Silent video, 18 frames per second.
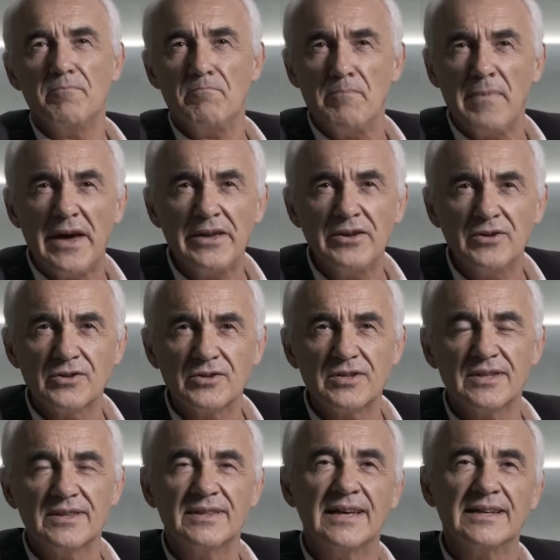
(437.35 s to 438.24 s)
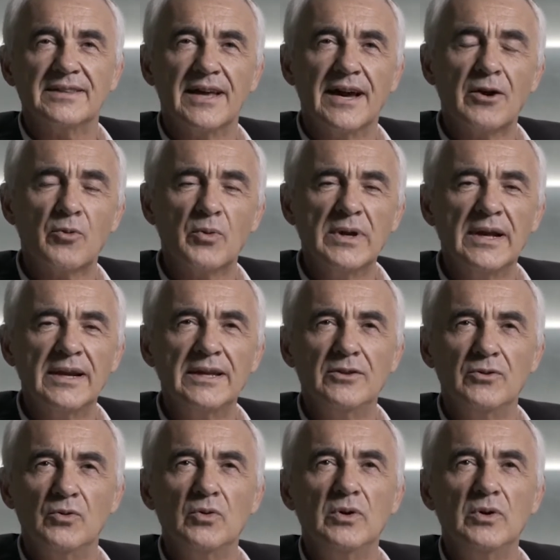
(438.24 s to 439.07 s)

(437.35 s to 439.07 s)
mayors that are really